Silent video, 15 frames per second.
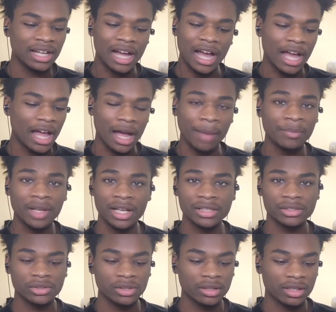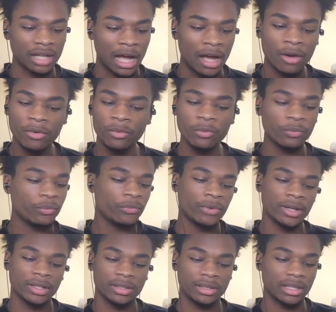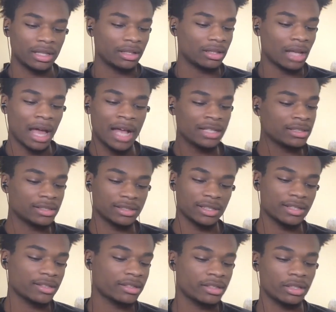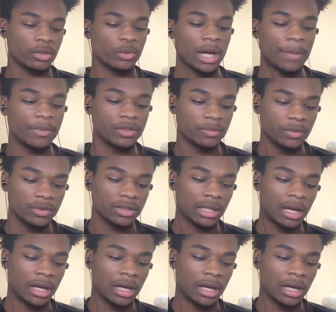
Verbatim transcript: I, am not sure. I don't fucking I just listen to the rappers music.